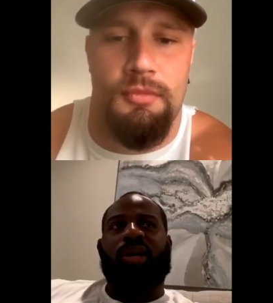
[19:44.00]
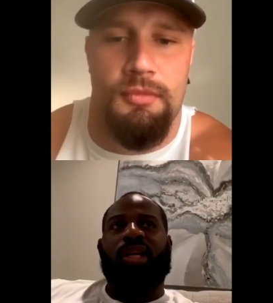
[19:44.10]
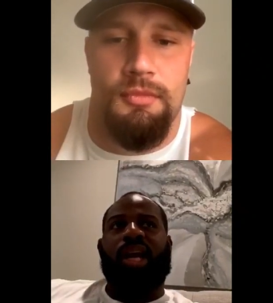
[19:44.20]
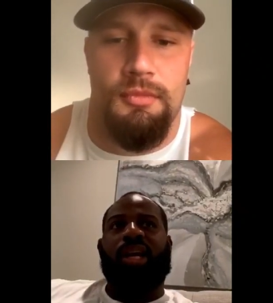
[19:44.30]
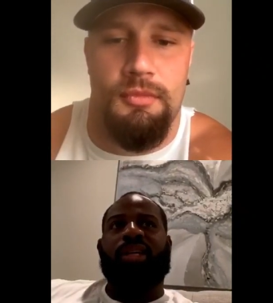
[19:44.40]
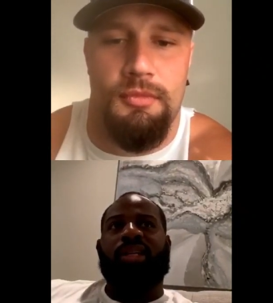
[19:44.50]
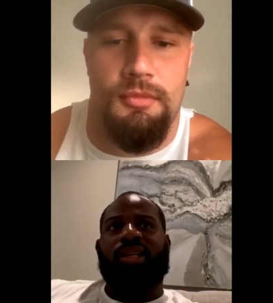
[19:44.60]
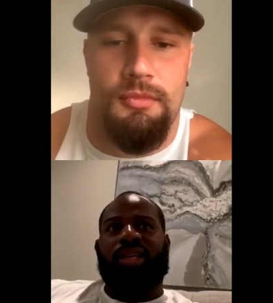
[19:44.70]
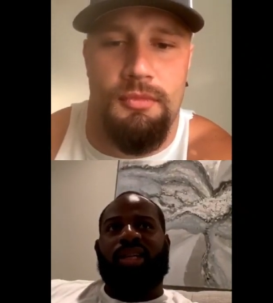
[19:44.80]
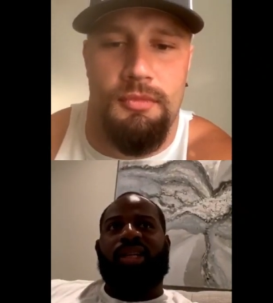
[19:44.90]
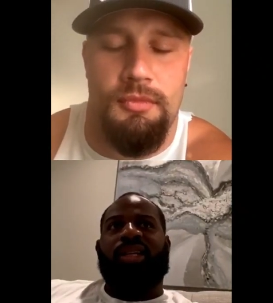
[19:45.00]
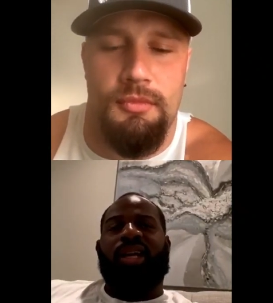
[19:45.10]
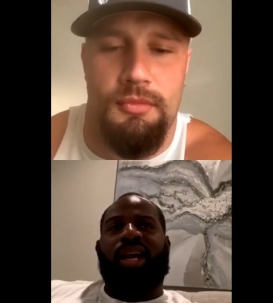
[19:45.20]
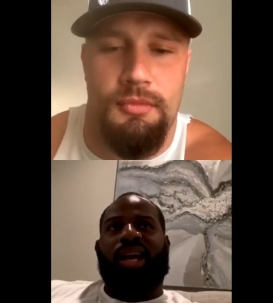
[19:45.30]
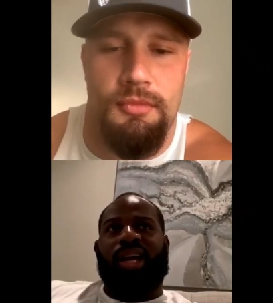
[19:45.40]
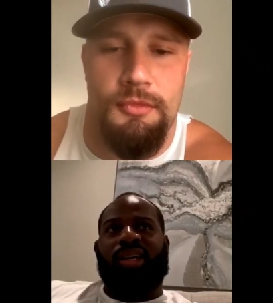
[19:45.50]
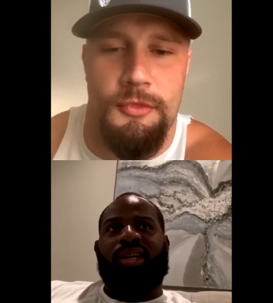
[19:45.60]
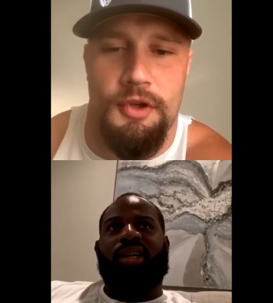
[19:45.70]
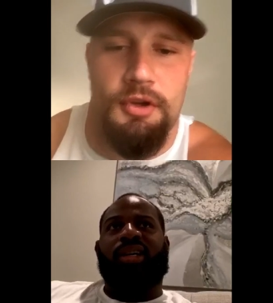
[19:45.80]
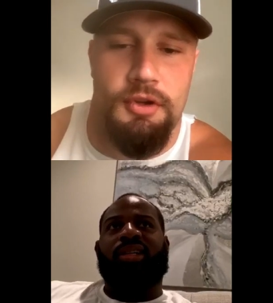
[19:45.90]
Speaker 1: Monday, and I had
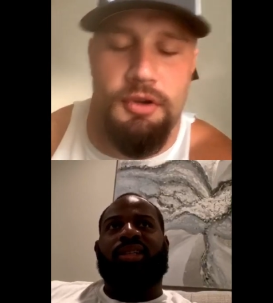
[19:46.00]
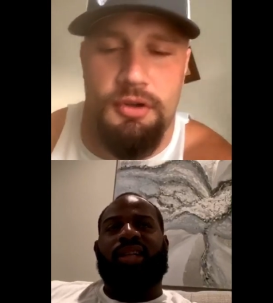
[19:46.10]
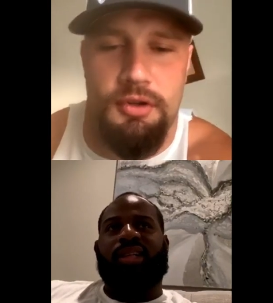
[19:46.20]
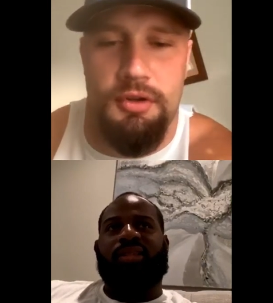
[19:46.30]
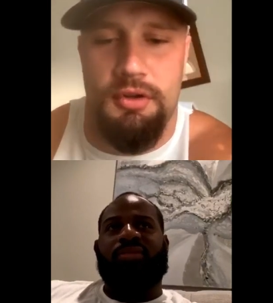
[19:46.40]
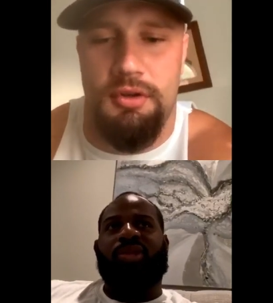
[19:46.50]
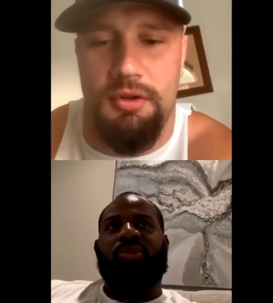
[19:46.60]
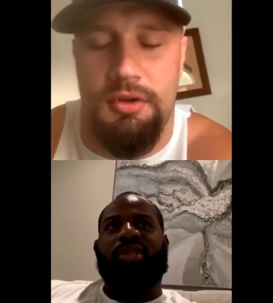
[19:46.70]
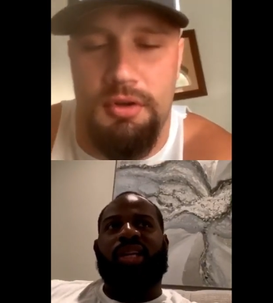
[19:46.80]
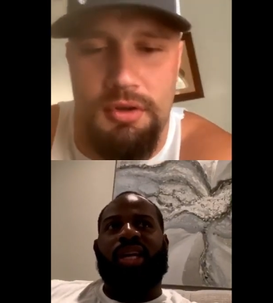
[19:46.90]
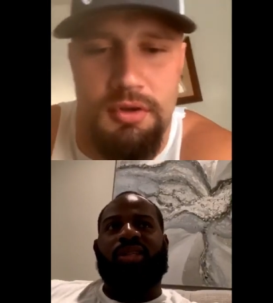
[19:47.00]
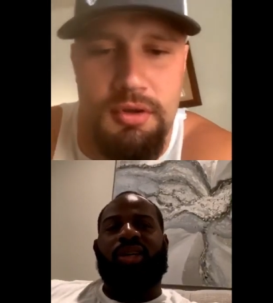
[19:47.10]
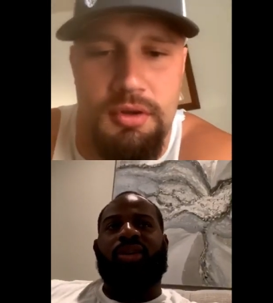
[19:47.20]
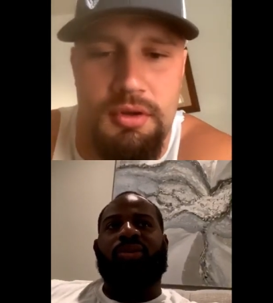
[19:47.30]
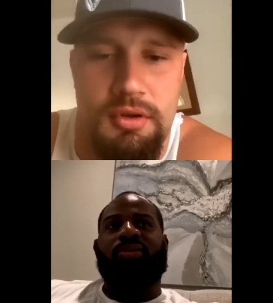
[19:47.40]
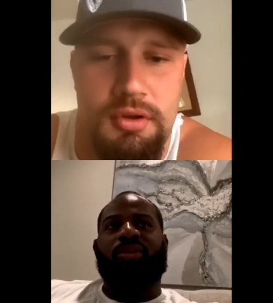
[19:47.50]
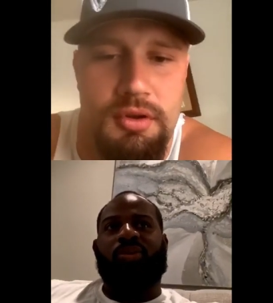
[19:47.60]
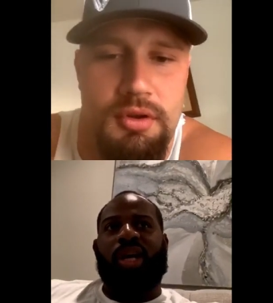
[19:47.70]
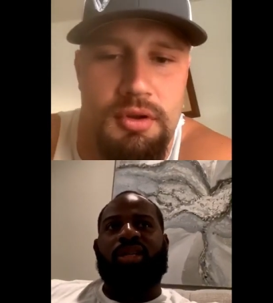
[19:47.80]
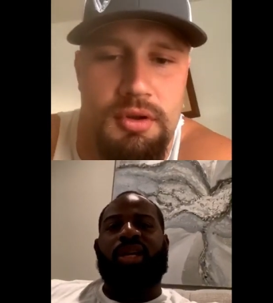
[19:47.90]
uh like some tuna steaks on
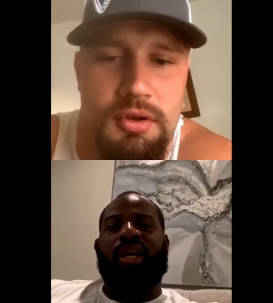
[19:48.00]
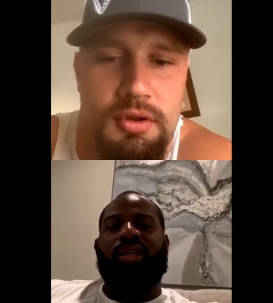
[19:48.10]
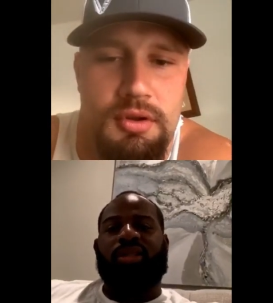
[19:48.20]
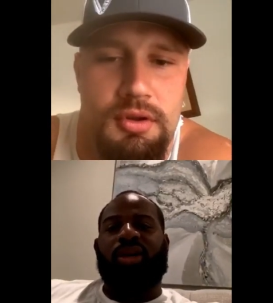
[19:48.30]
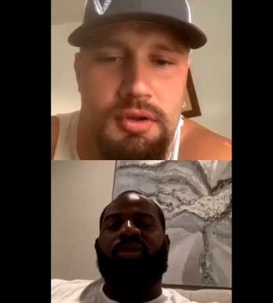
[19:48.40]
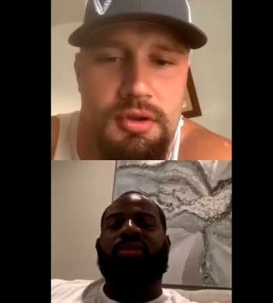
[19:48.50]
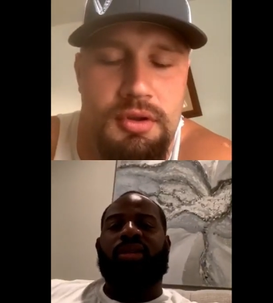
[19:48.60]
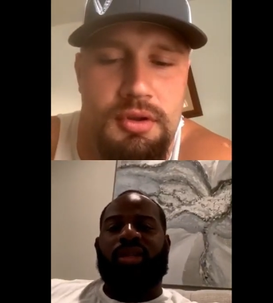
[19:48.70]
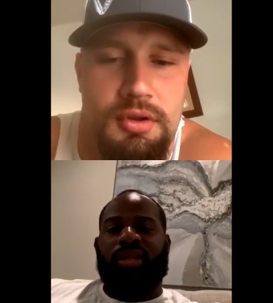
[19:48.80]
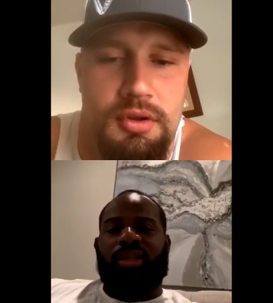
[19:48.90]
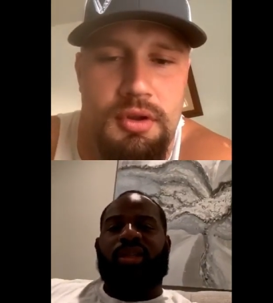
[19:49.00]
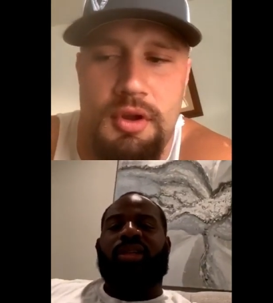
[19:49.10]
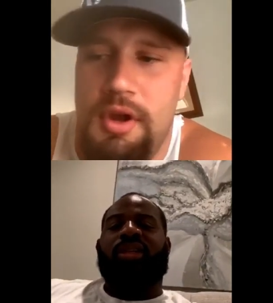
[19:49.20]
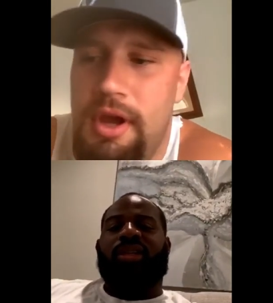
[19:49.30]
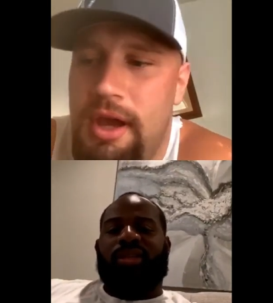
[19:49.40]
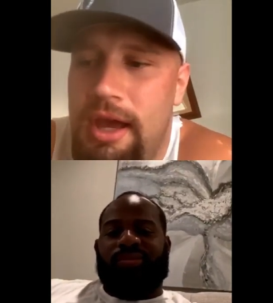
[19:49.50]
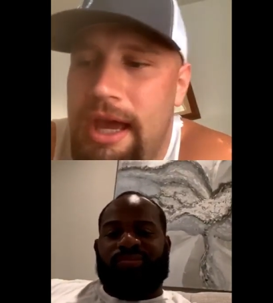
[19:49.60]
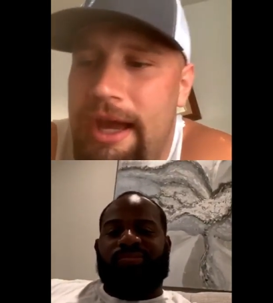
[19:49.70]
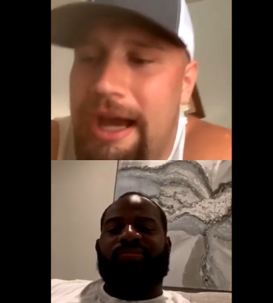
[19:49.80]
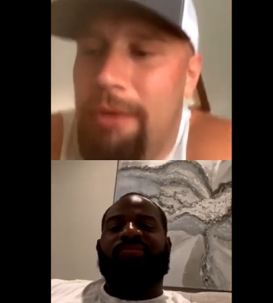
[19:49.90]
Wednesday. So,
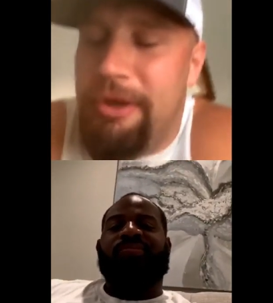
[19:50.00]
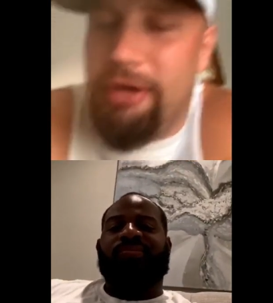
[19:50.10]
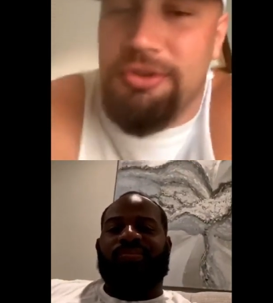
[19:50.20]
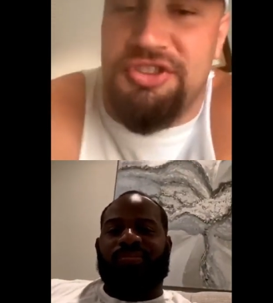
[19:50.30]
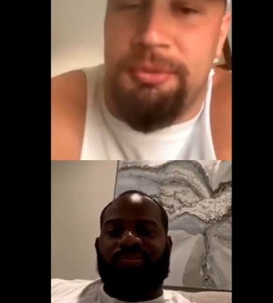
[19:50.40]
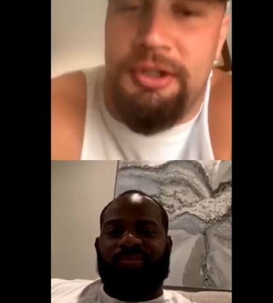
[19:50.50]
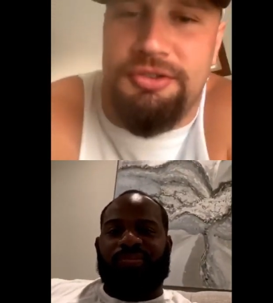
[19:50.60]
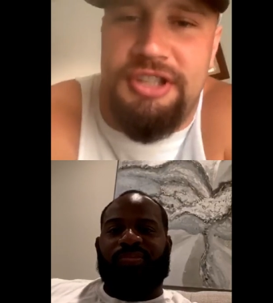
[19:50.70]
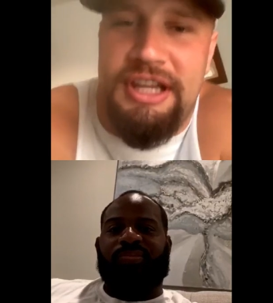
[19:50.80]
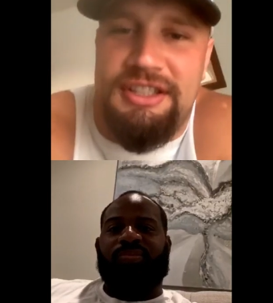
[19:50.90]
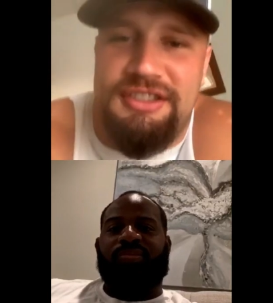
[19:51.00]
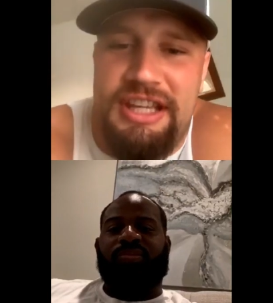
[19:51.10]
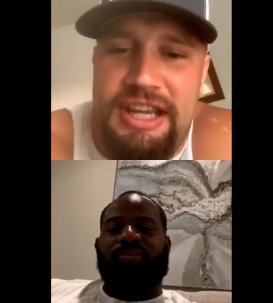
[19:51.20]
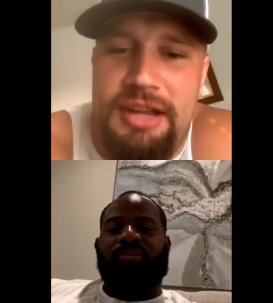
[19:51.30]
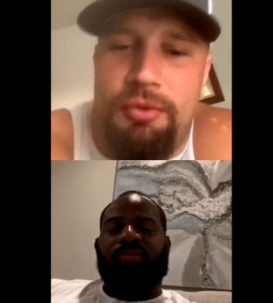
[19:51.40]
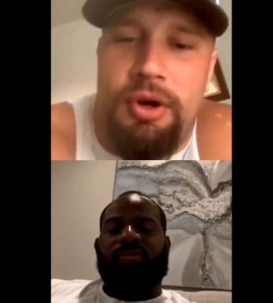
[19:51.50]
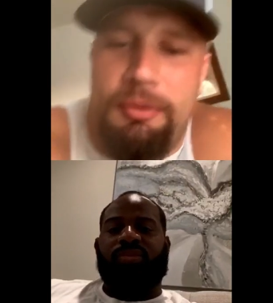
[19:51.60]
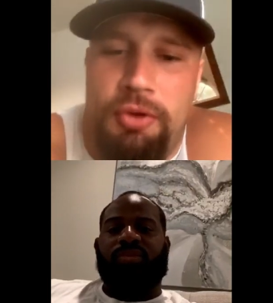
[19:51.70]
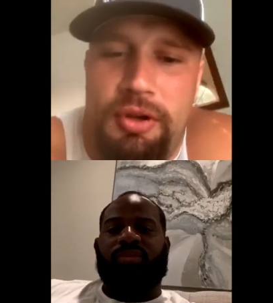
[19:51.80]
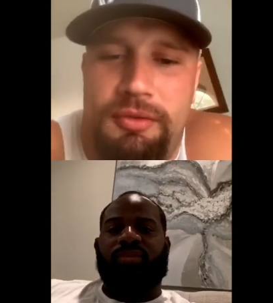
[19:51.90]
Speaker 2: how big were some of those things? They get
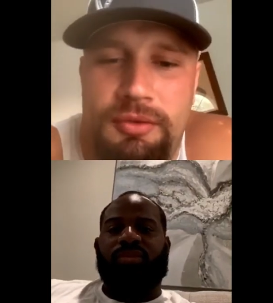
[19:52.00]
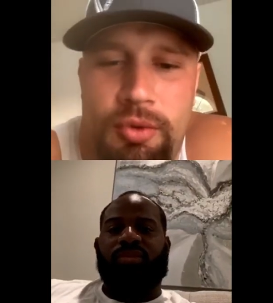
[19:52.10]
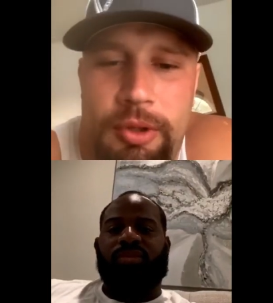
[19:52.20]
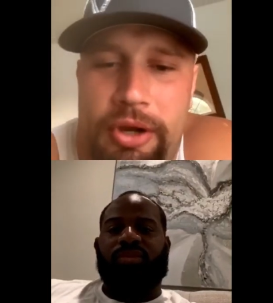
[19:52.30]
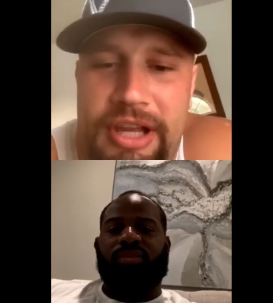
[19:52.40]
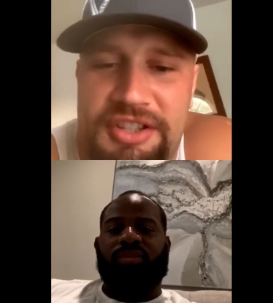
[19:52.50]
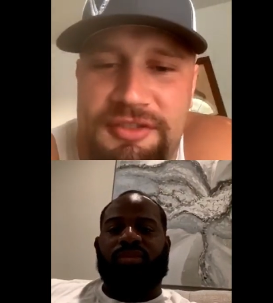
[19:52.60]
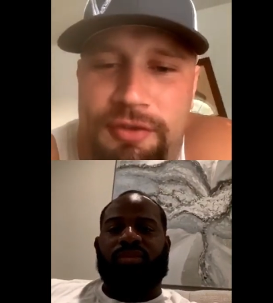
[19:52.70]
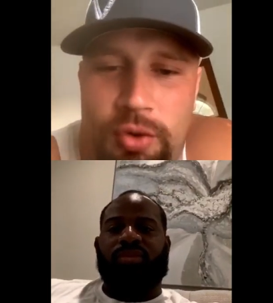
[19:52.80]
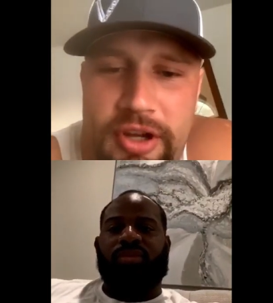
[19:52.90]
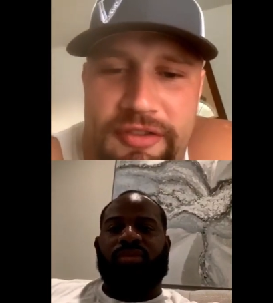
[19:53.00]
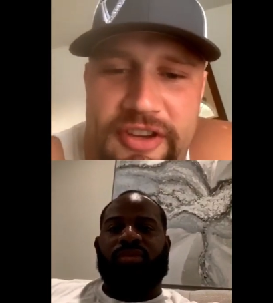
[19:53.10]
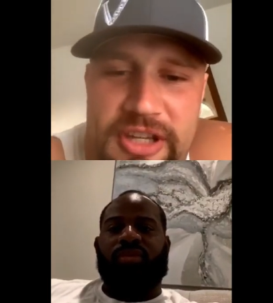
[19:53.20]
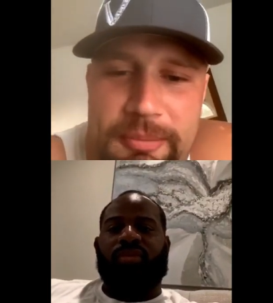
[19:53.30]
what what were we all catching 40, 50